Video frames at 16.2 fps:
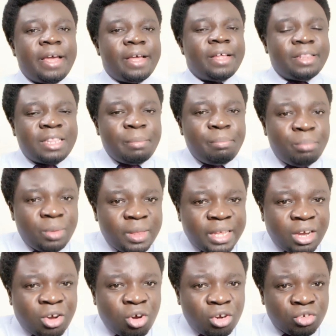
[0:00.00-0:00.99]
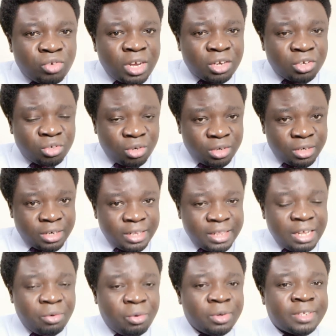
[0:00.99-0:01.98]
the construction.
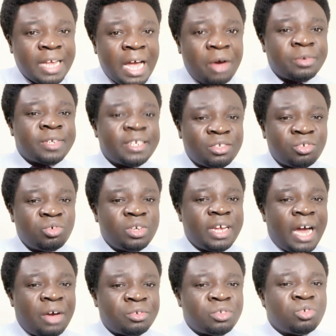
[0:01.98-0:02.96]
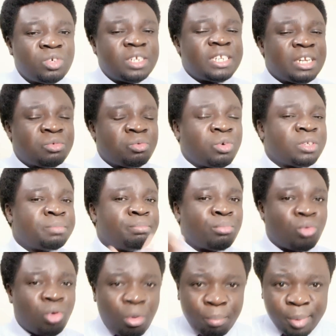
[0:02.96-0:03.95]
There was house unit that was
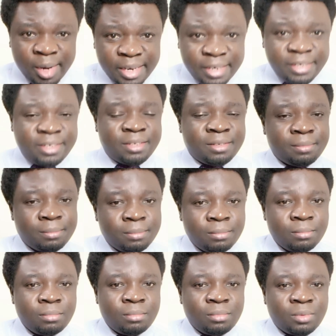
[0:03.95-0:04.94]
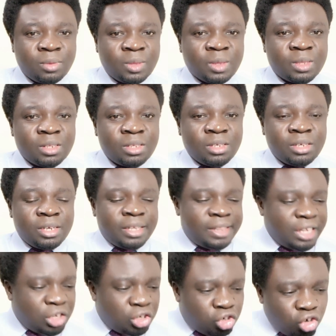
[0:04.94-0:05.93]
complete.
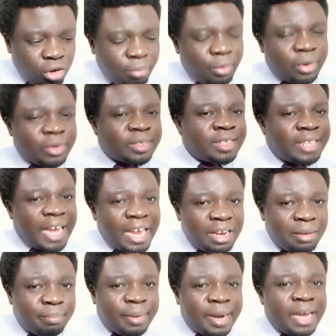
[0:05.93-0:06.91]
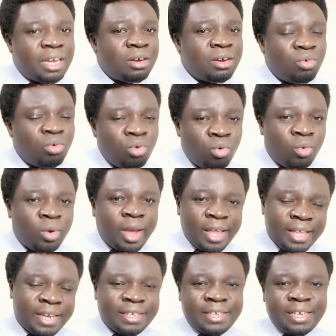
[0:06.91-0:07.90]
The job was done by Uhuru
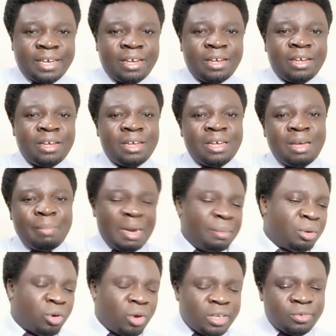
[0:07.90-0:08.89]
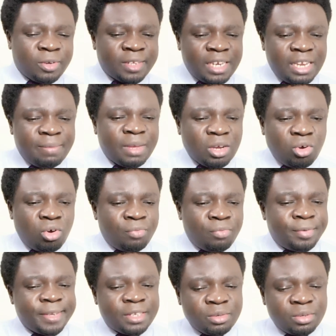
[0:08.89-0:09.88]
Kenyatta, but because he was leaving
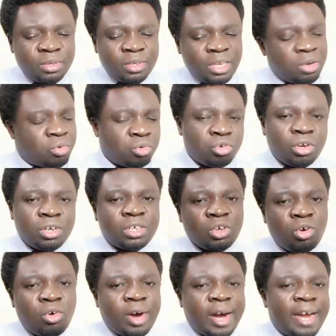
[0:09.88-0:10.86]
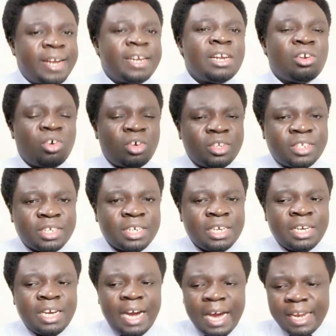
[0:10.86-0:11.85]
office, he could not go and launch.
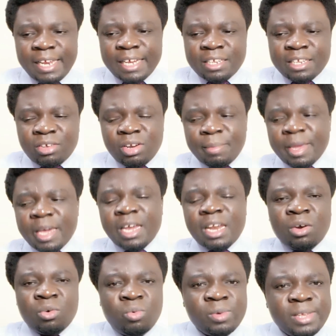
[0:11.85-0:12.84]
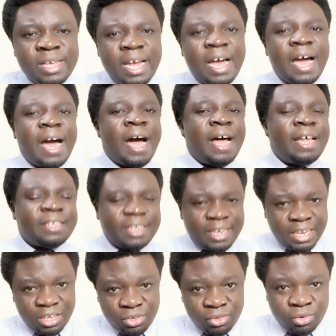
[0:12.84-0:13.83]
Aliacha yule mwenye anakuja aanze
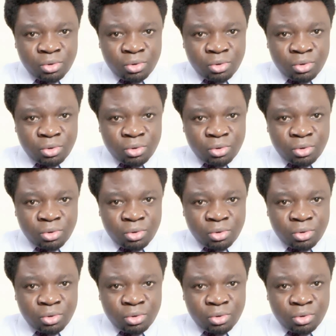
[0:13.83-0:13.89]
na hizo.